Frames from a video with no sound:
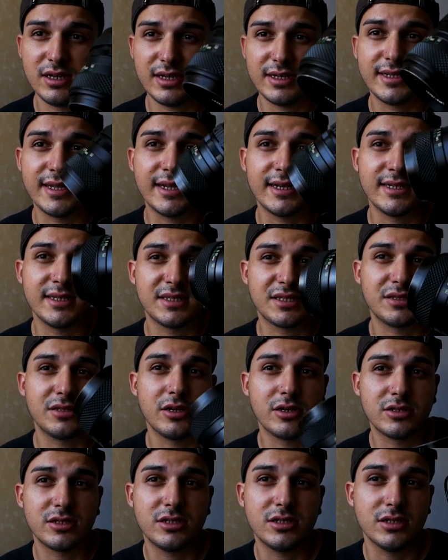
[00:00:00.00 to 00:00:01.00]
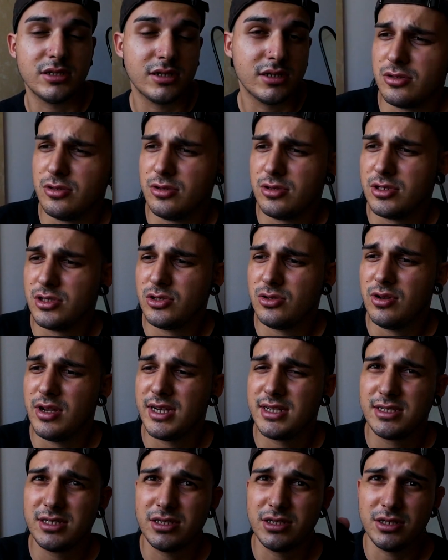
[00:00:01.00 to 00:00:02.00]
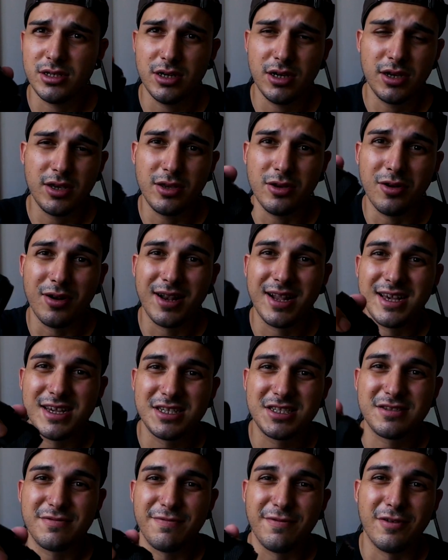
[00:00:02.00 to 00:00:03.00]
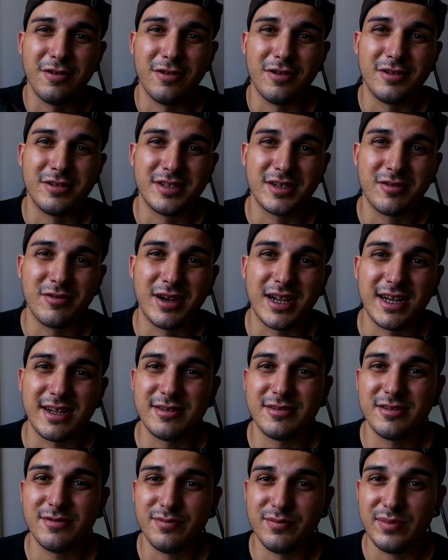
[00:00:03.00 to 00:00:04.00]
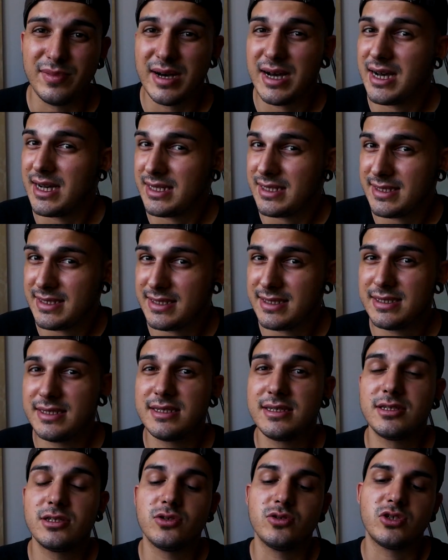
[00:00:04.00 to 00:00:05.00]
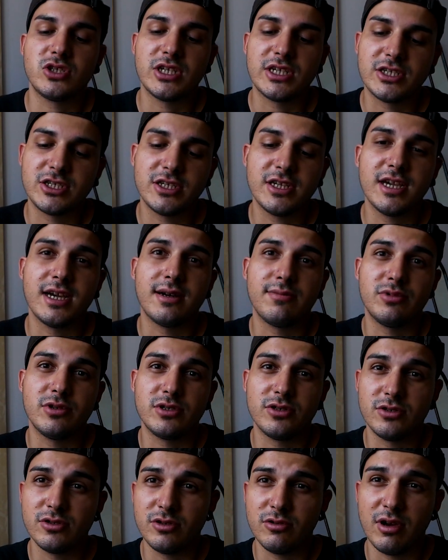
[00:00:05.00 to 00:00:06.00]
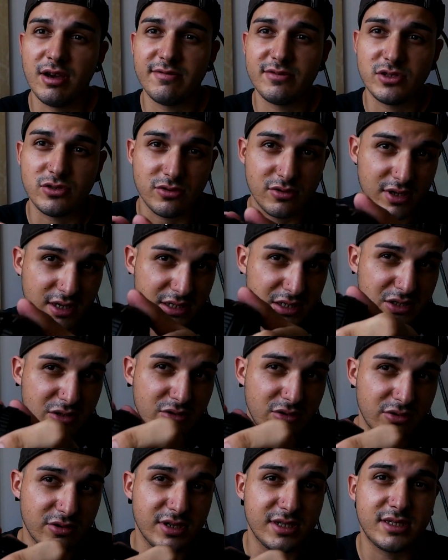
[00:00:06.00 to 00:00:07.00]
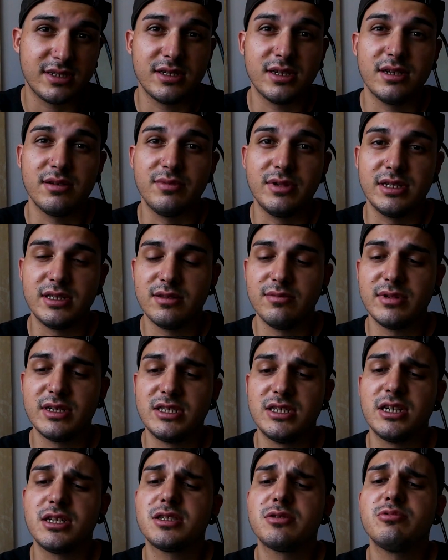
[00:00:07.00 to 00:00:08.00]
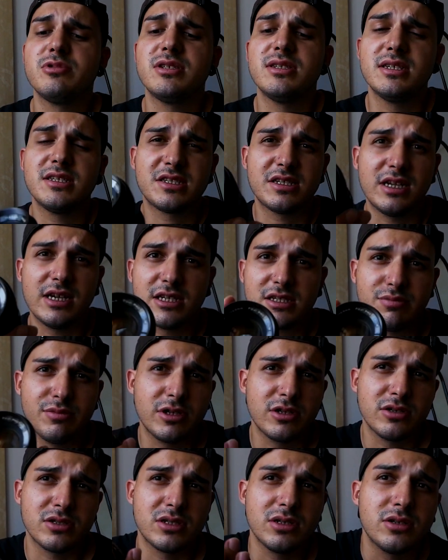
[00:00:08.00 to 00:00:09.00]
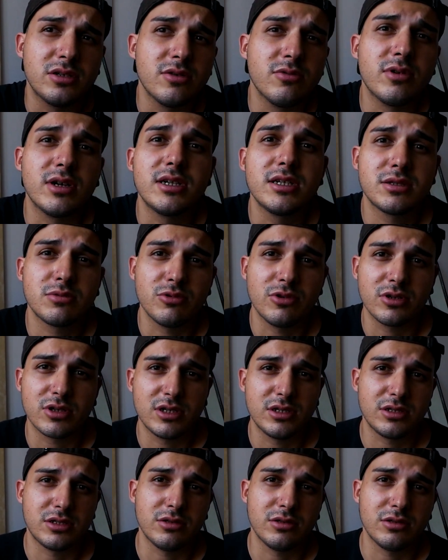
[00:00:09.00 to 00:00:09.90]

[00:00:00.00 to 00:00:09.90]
And then it's not going to let your lens fall on the ground, but to change the aperture you have to unscrew it a bit, but just with this lens because the other one is working.